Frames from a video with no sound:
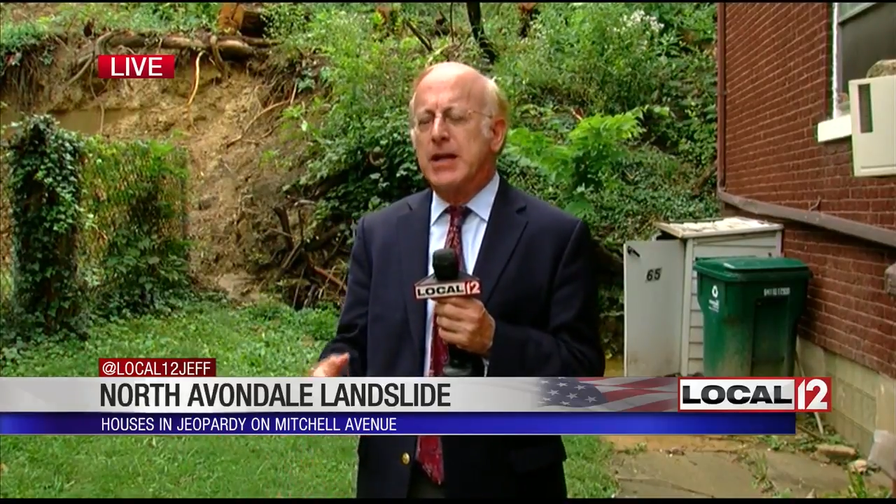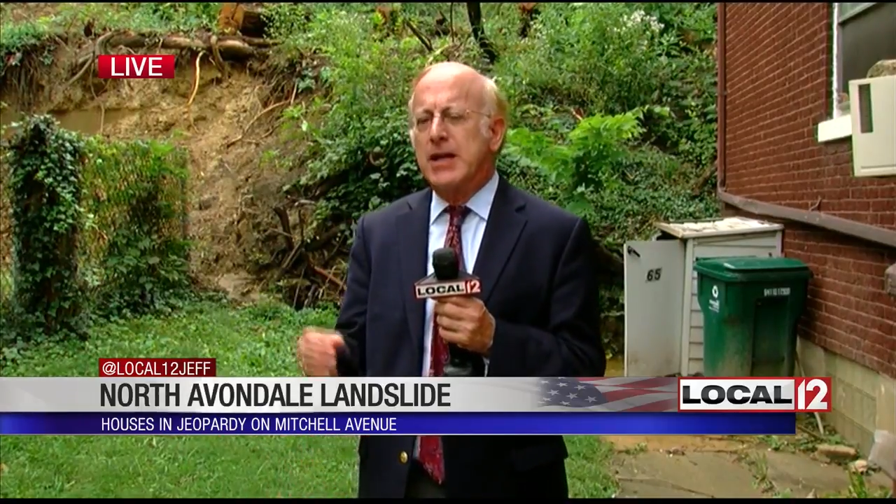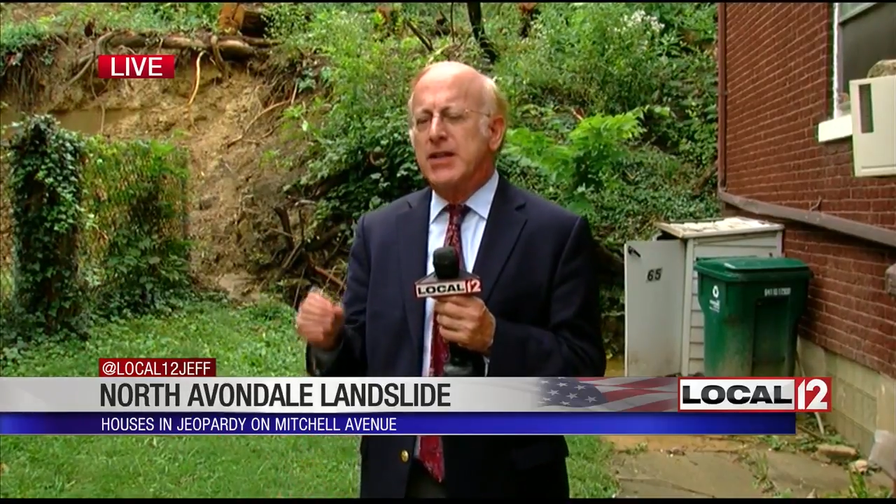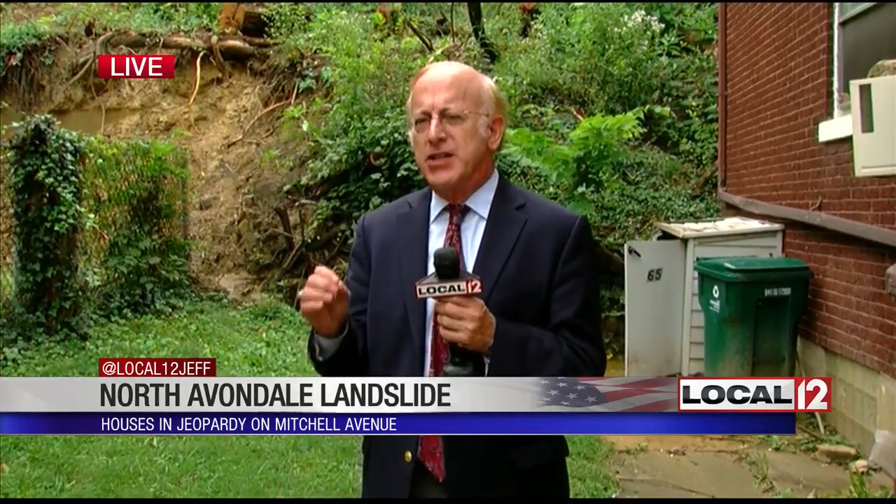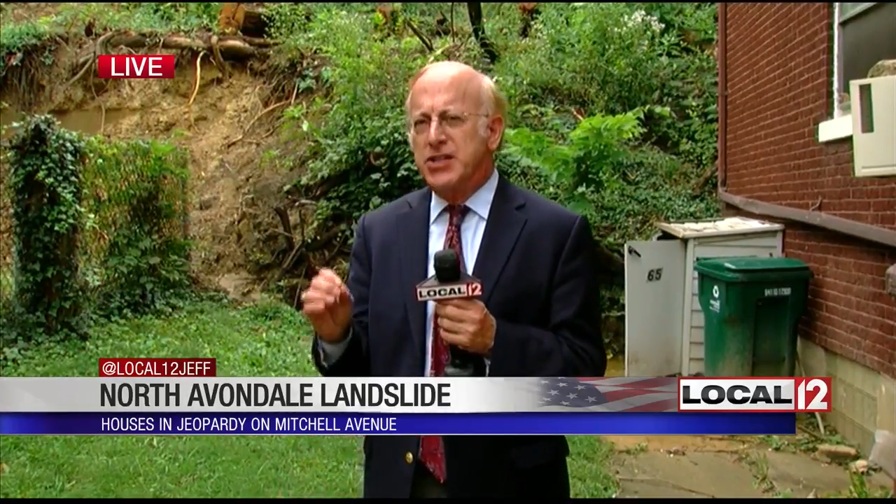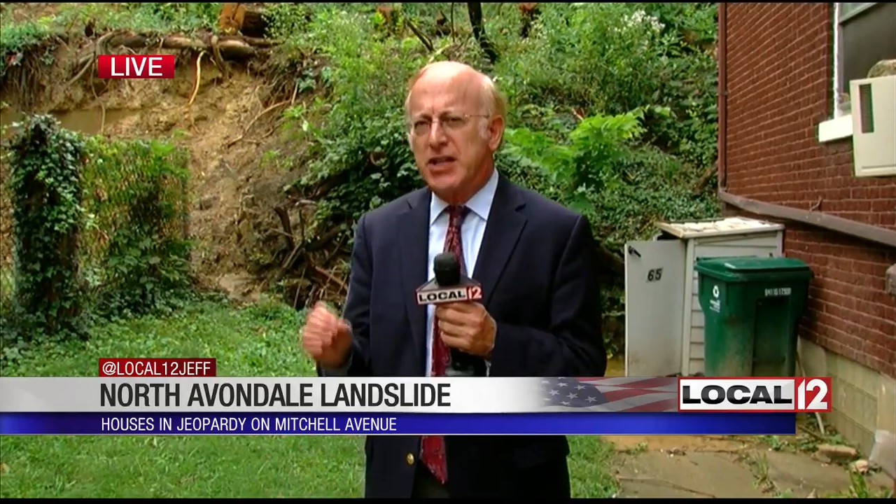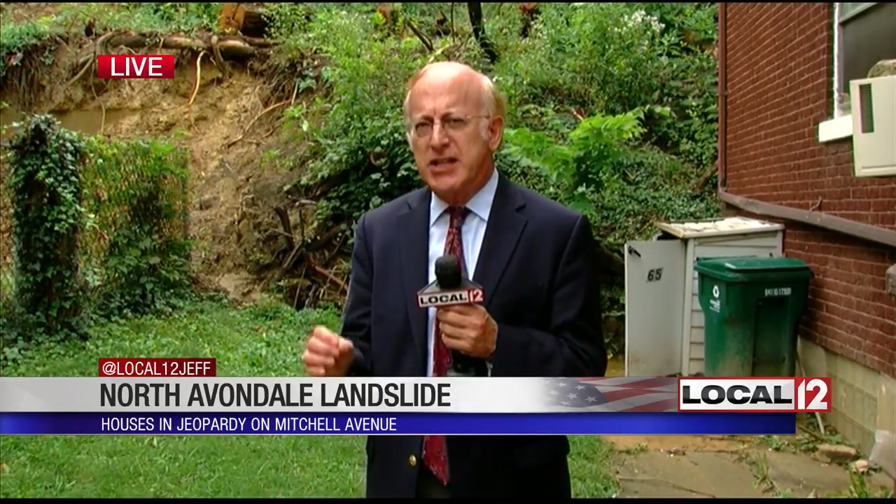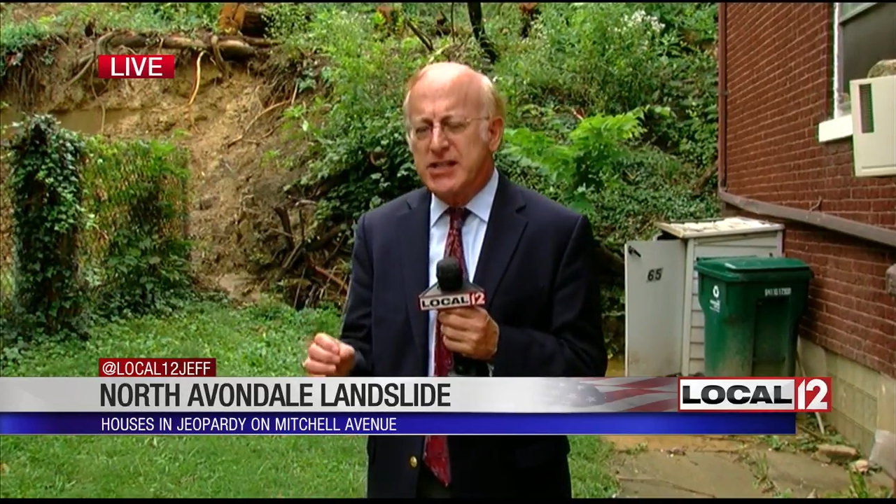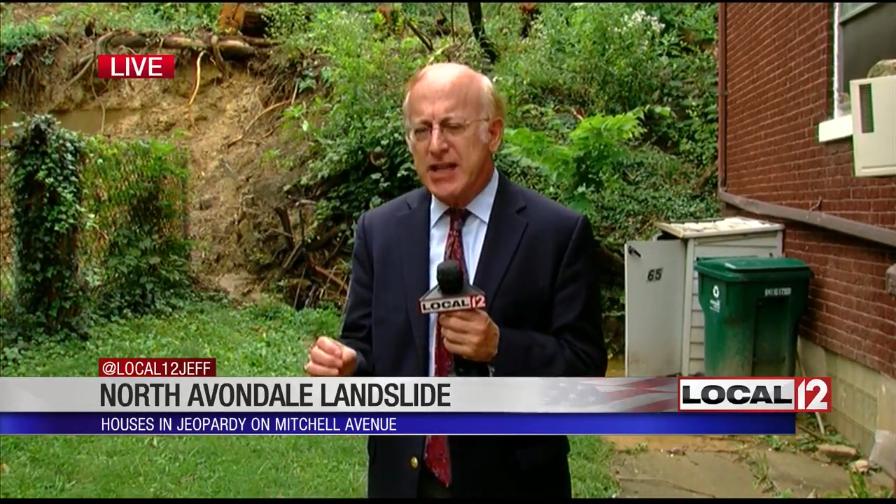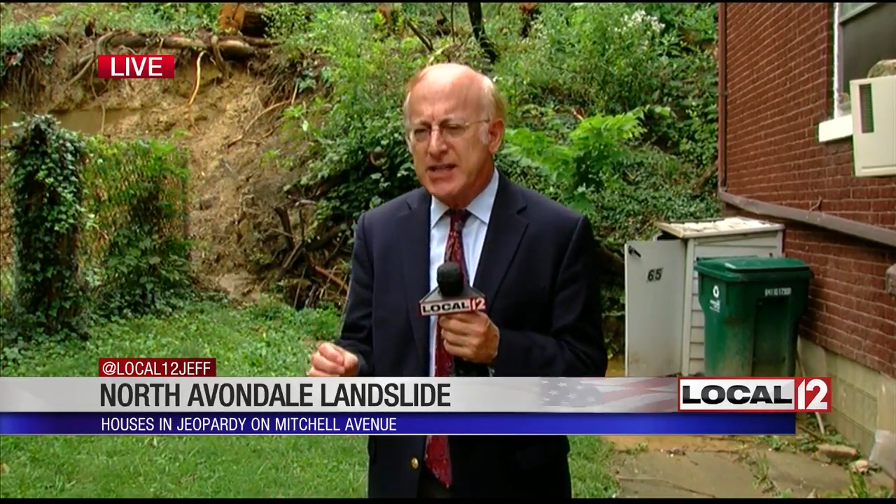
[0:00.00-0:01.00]
the city
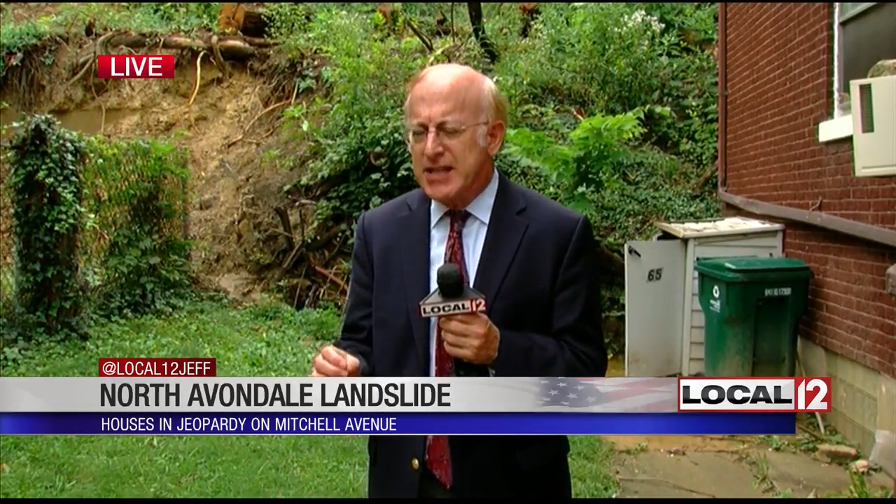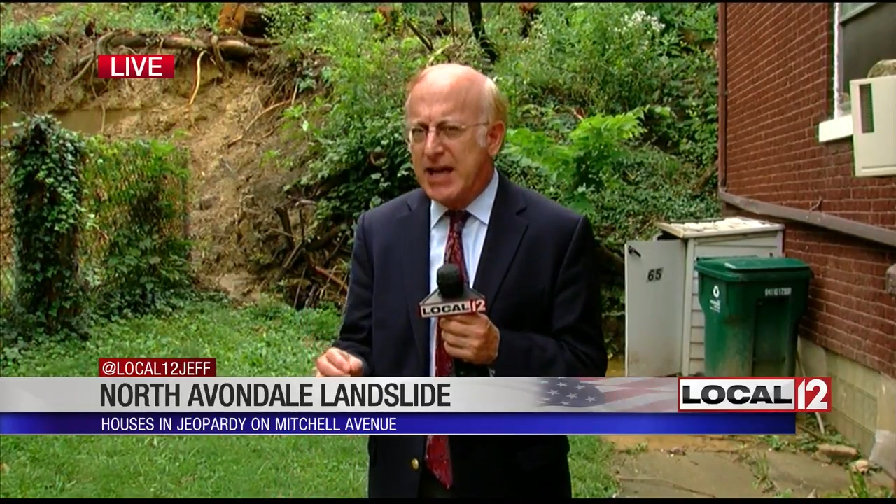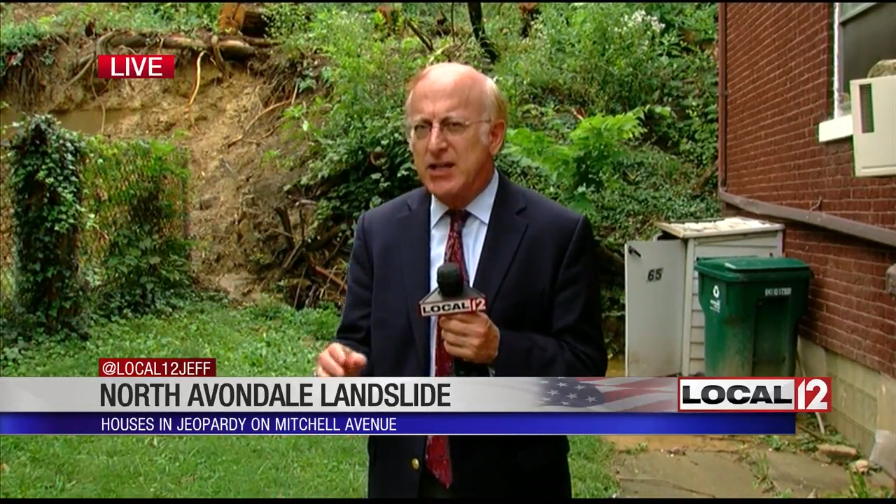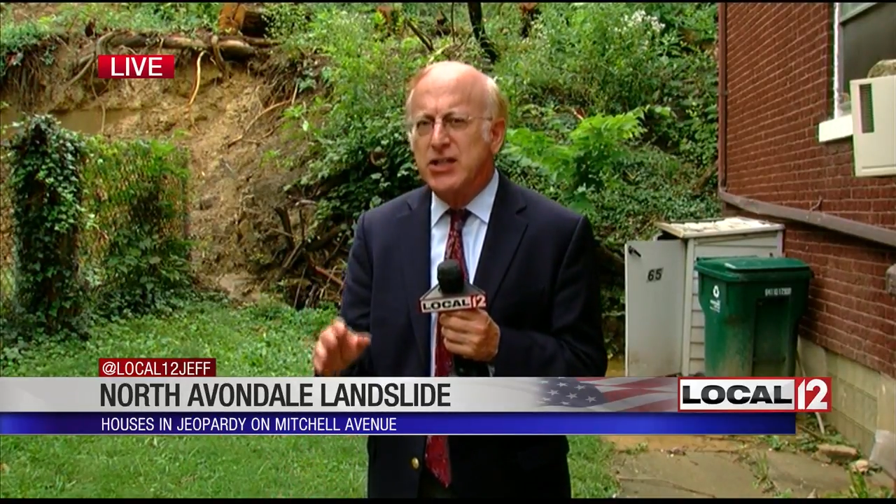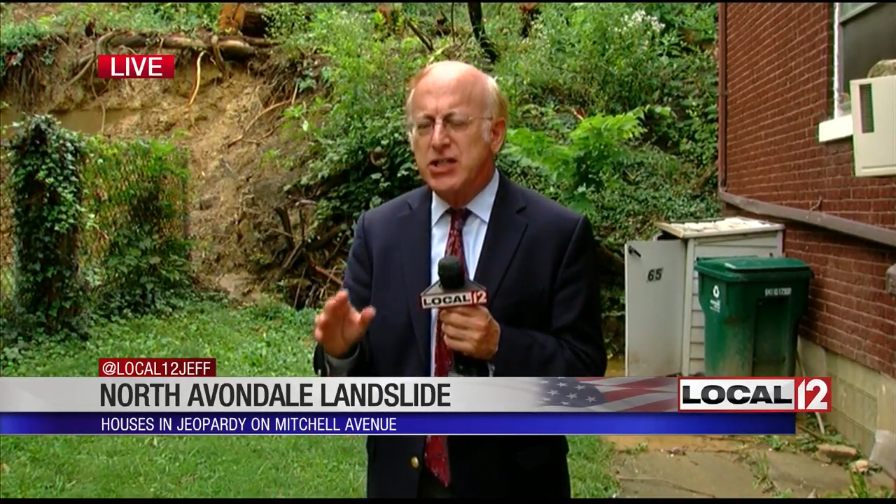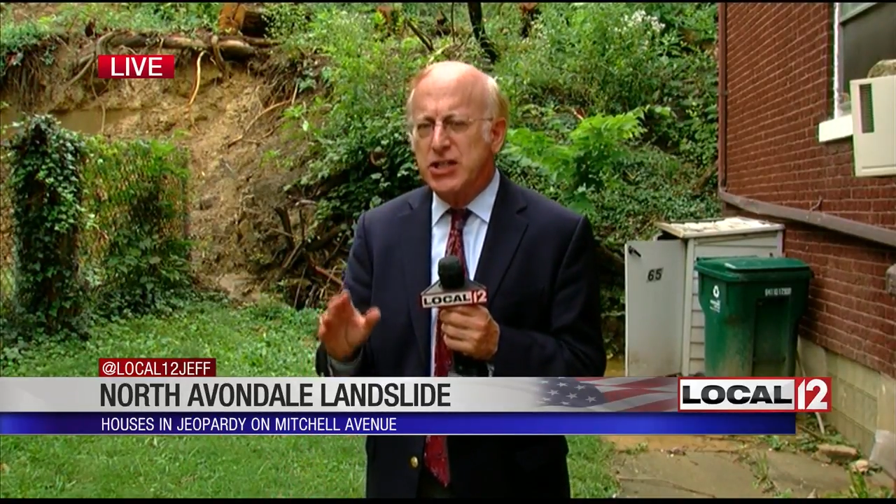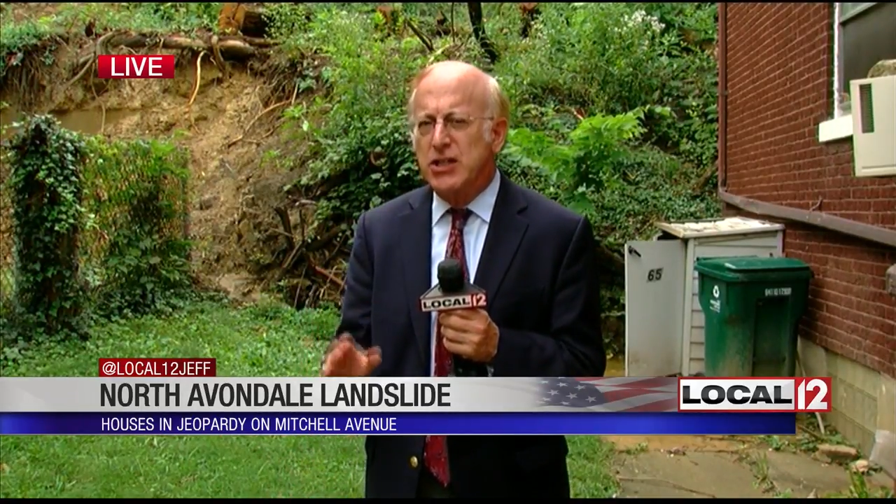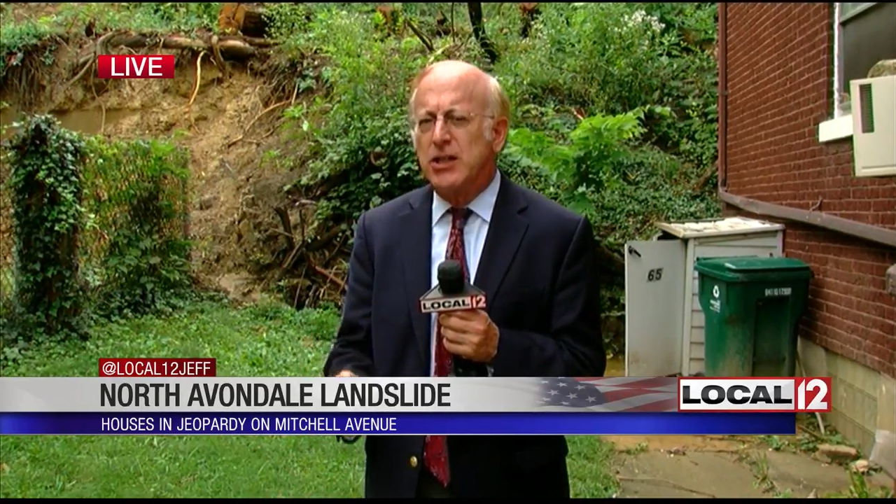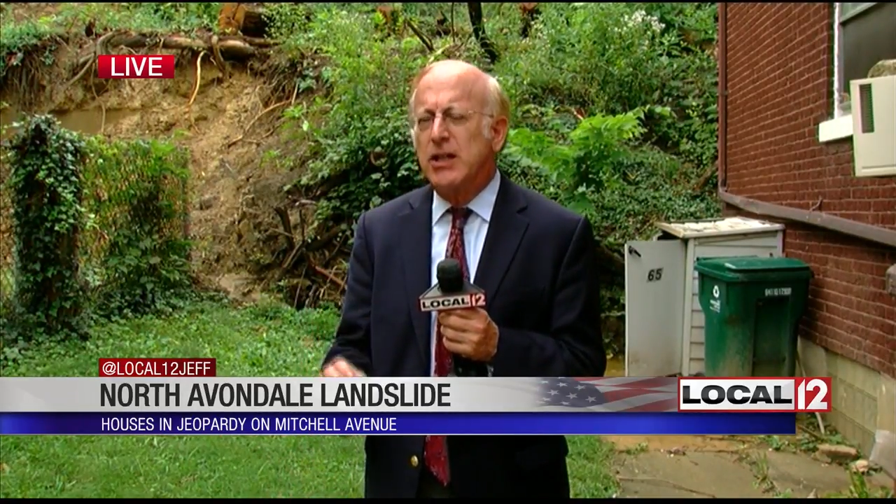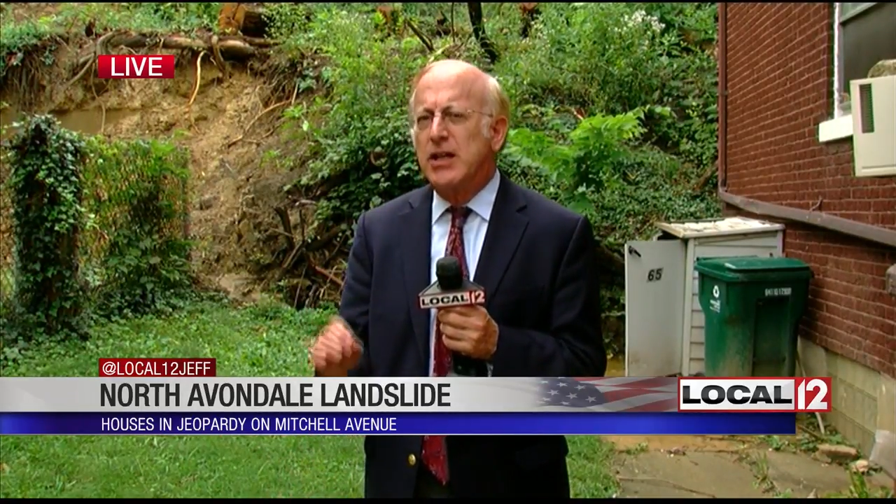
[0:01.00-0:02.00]
says that
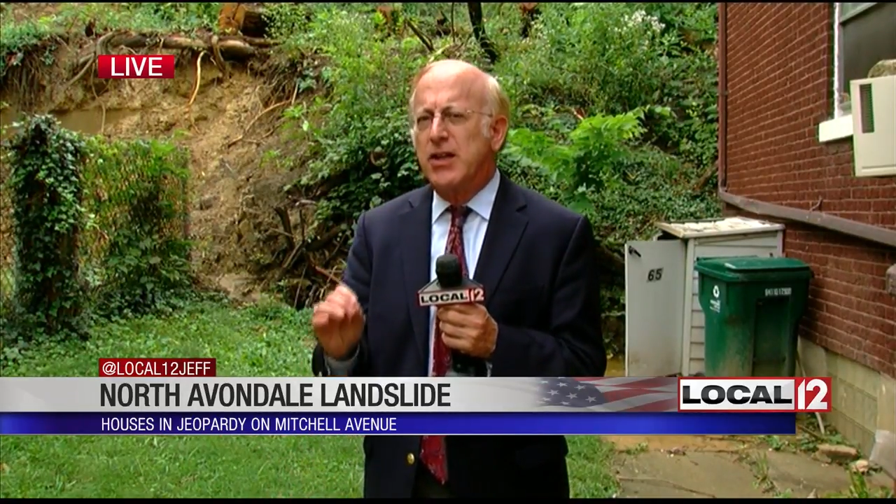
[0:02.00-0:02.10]
until